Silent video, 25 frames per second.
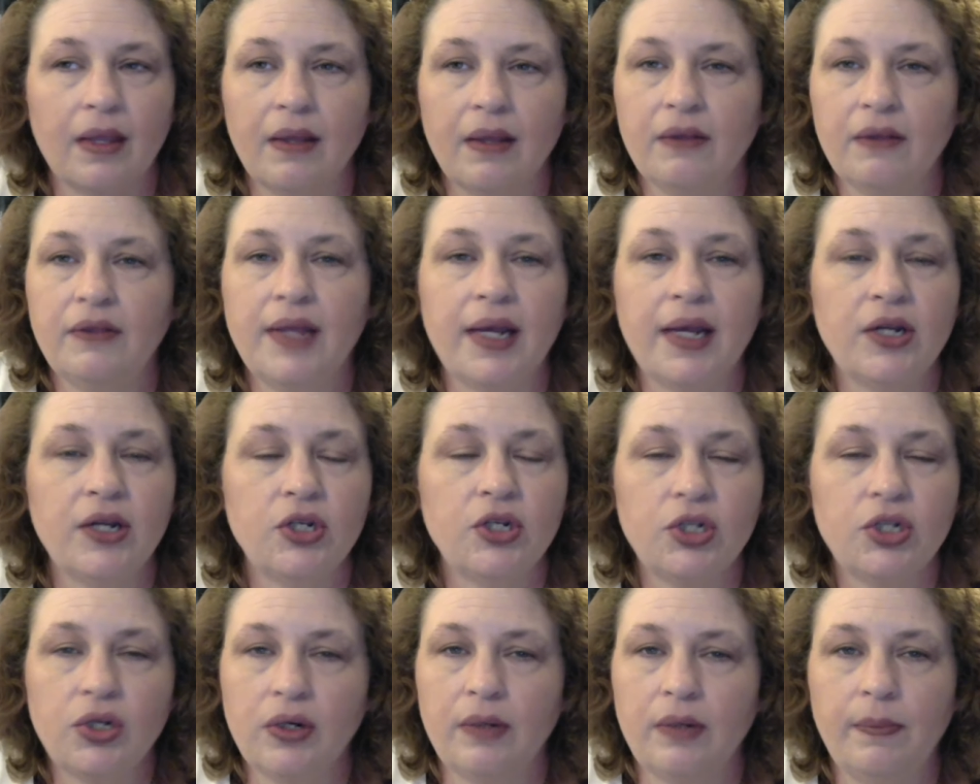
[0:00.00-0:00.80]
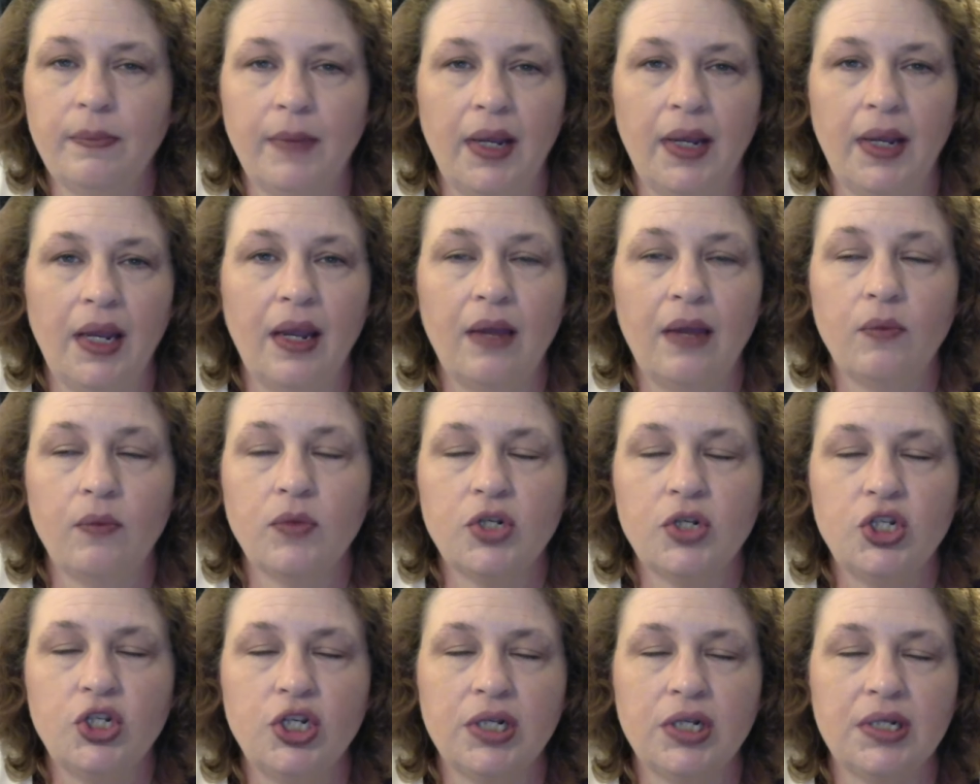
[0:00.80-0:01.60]
They assured me it
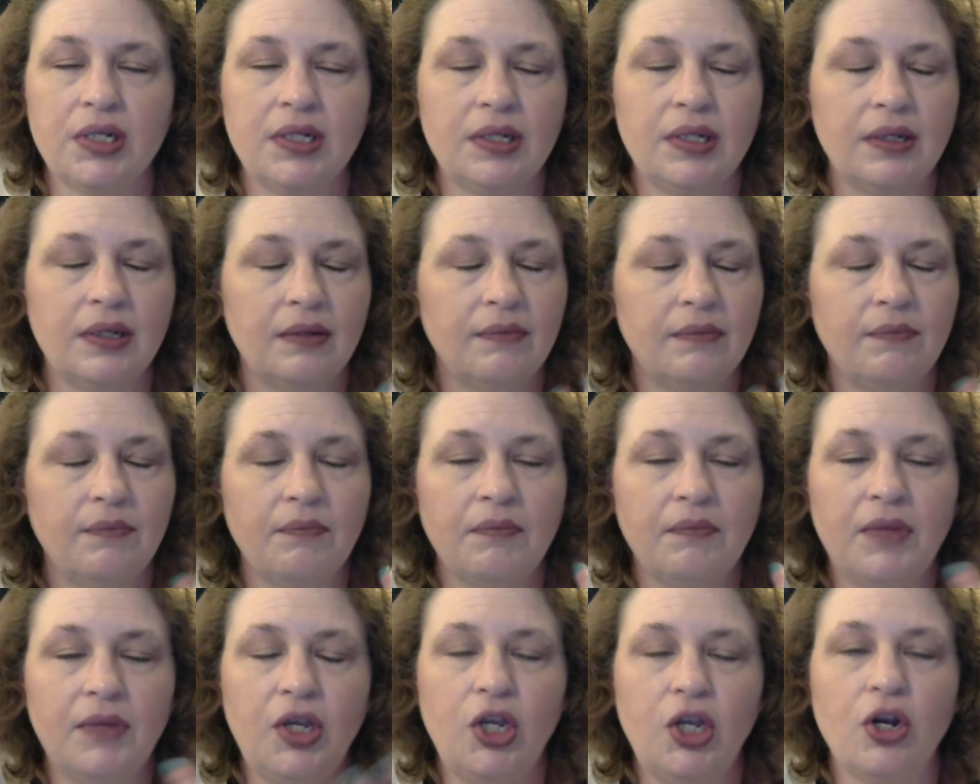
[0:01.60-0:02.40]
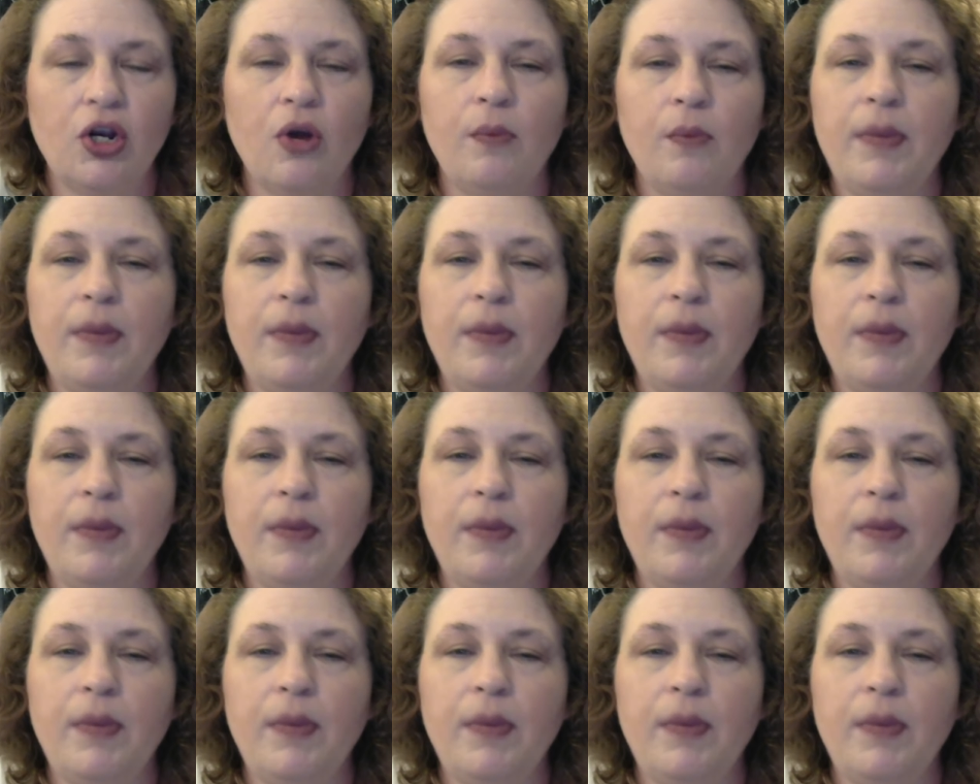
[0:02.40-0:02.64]
was just, you know,